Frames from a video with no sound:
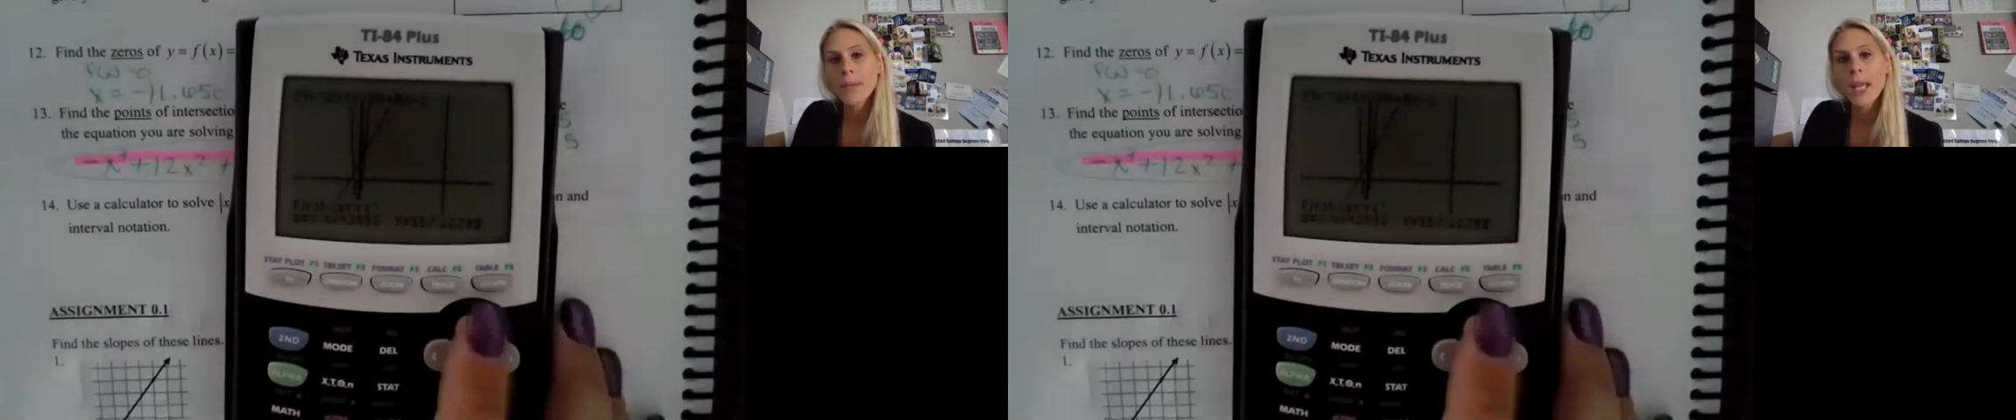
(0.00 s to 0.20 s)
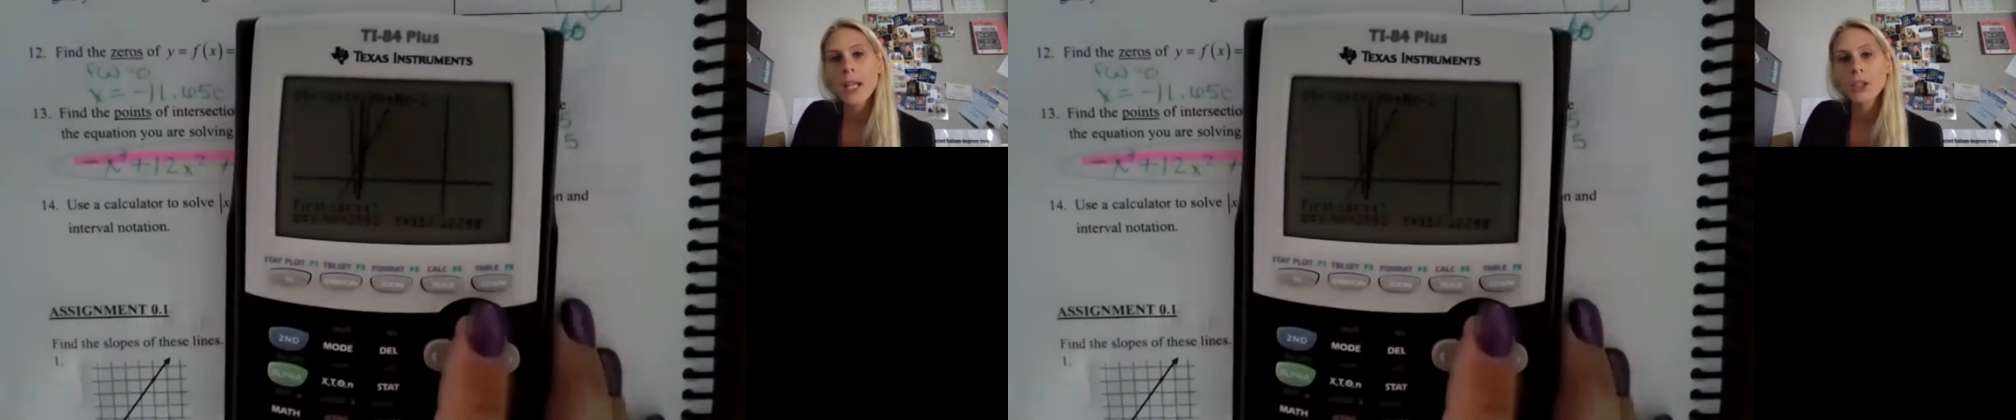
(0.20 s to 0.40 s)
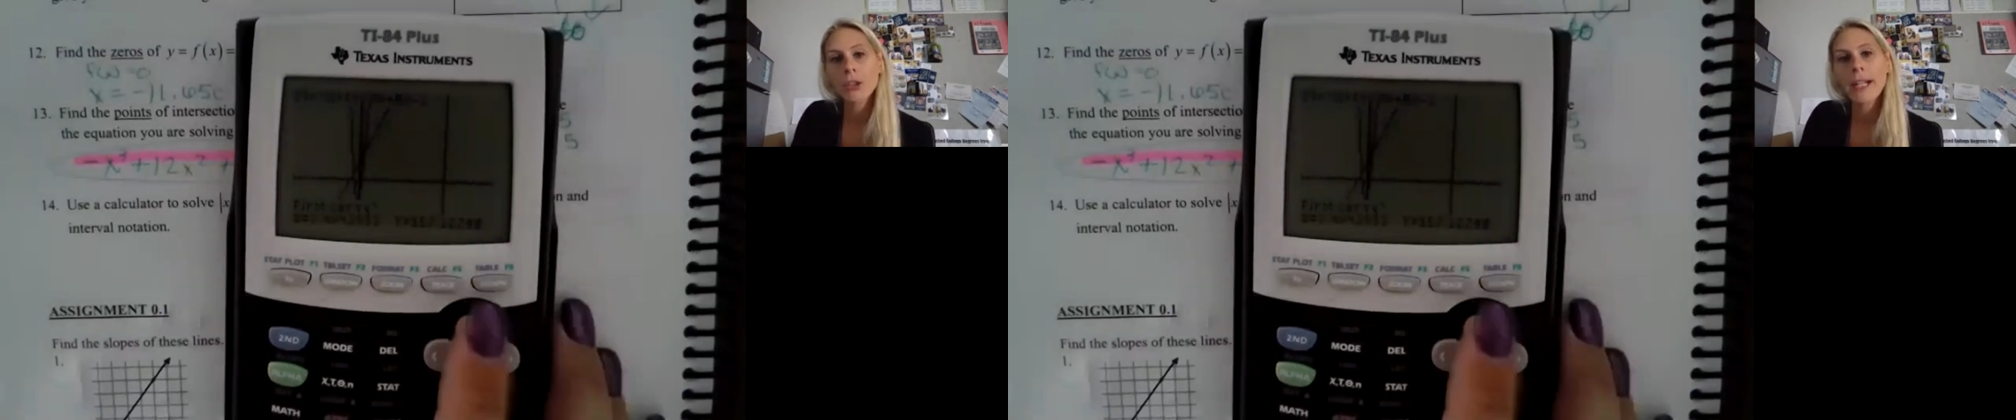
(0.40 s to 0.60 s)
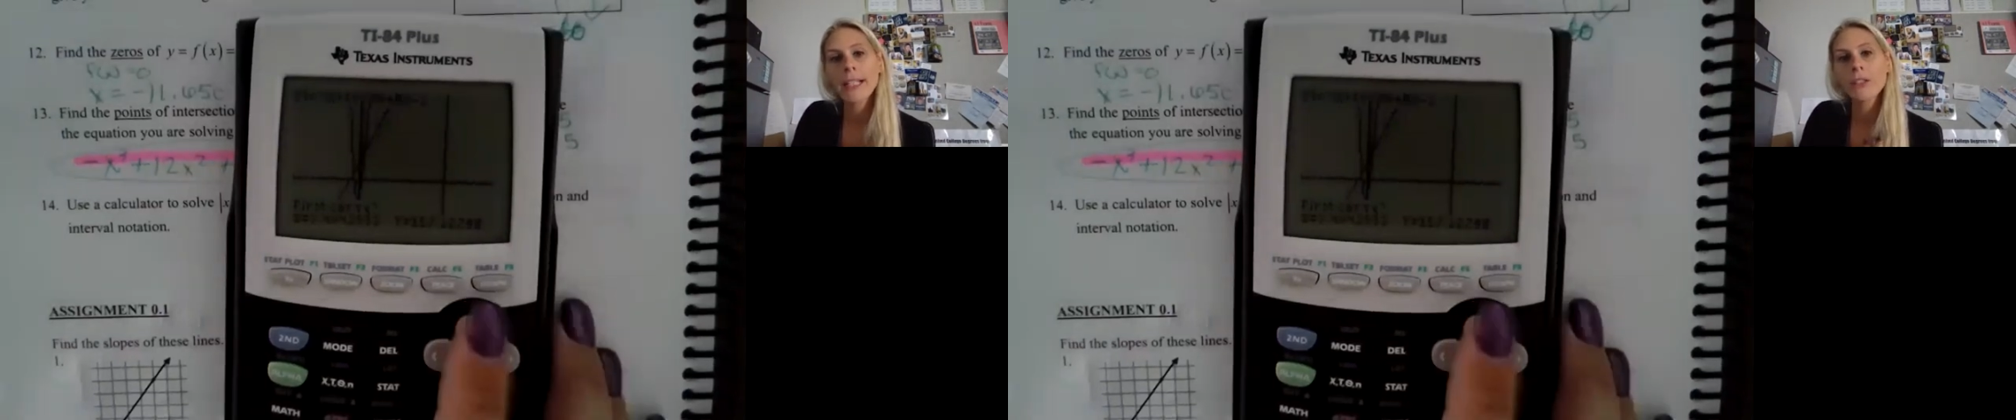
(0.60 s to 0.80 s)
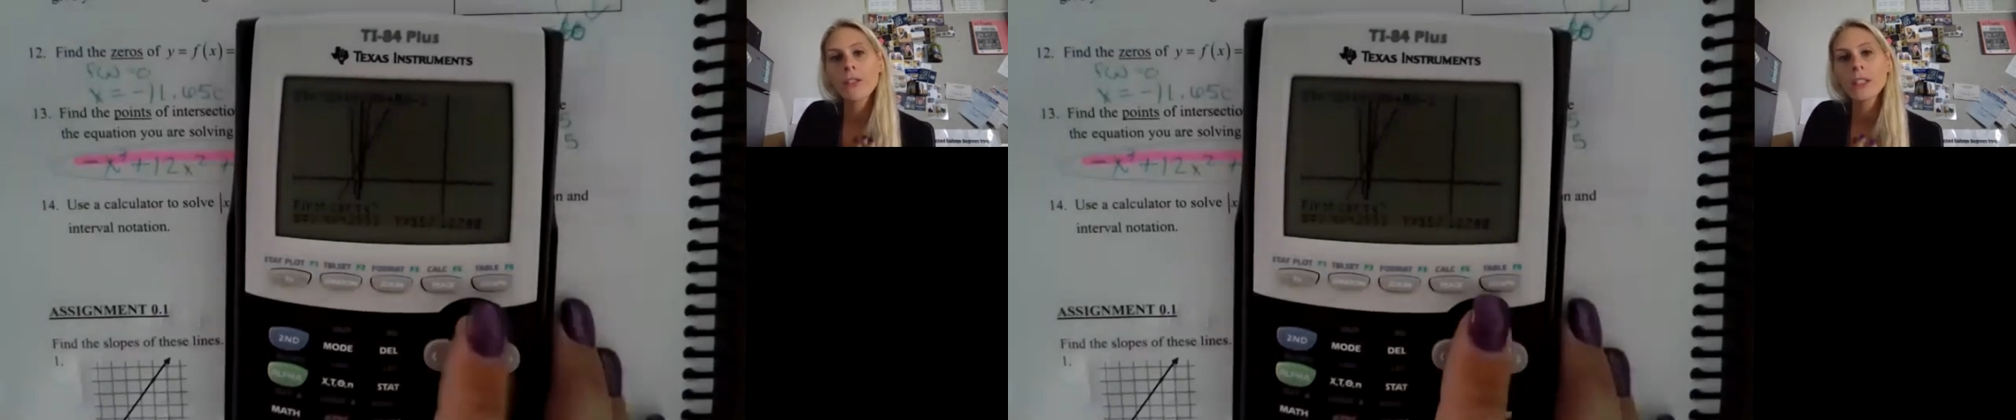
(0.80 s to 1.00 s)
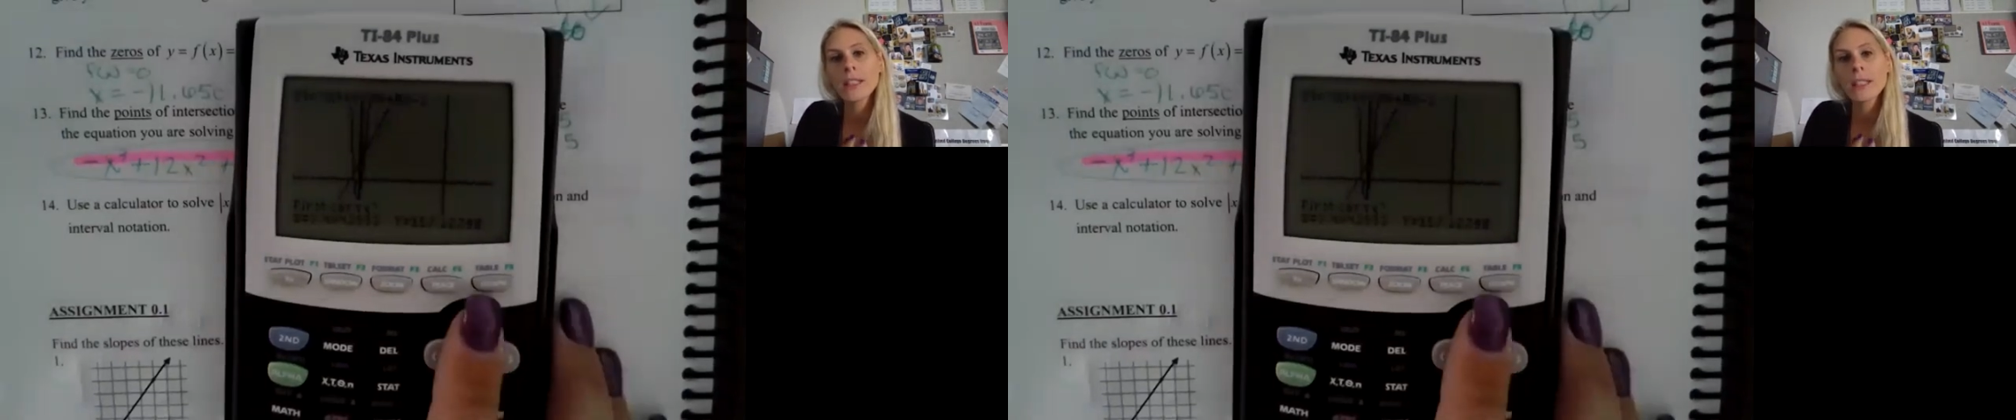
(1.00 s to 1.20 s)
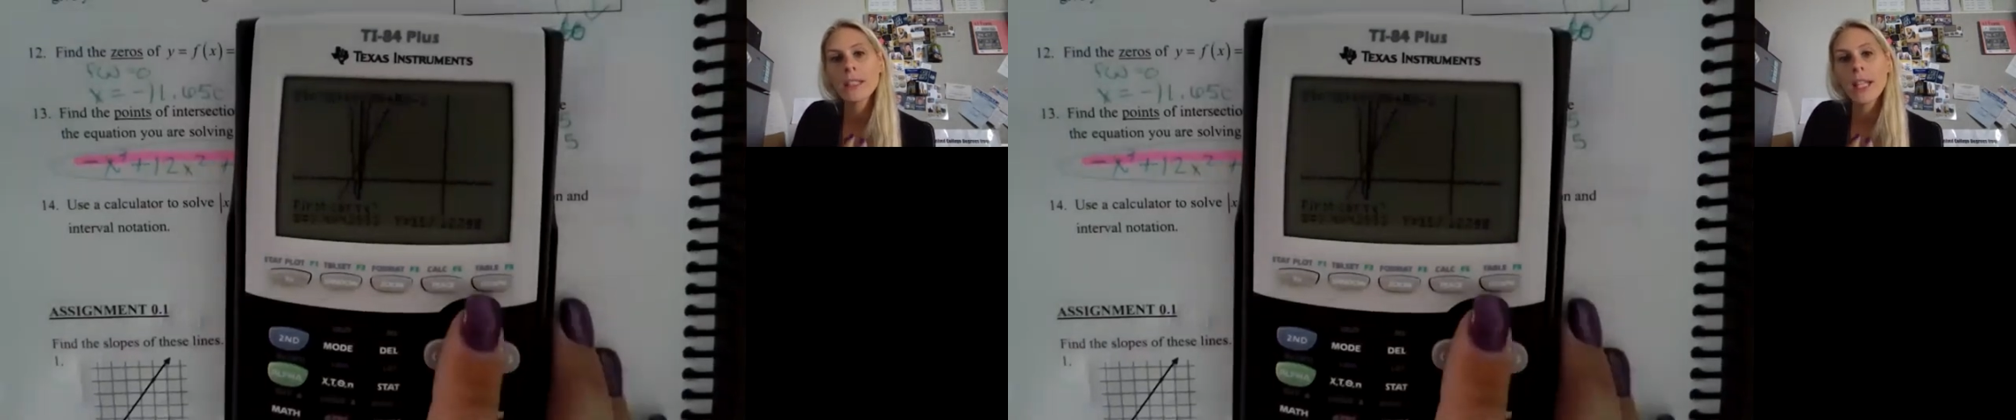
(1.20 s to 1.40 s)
it transfers to the